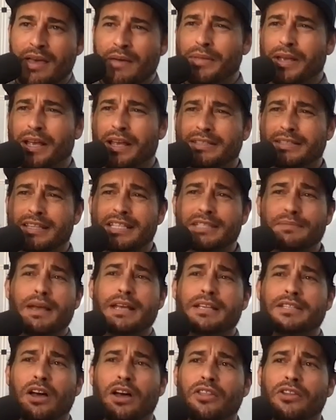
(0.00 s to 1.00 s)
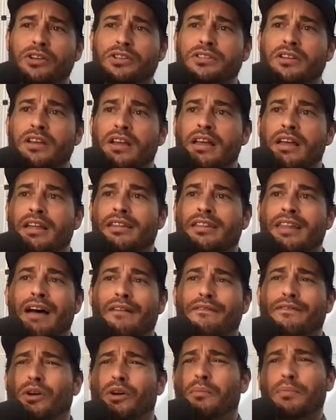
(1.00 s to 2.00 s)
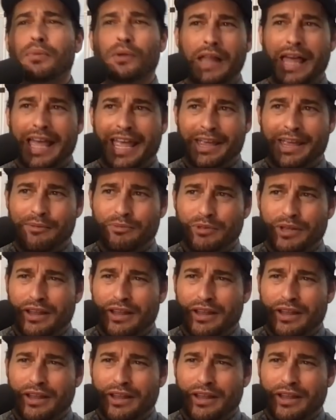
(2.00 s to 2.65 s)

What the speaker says: because this makes others not feel blamed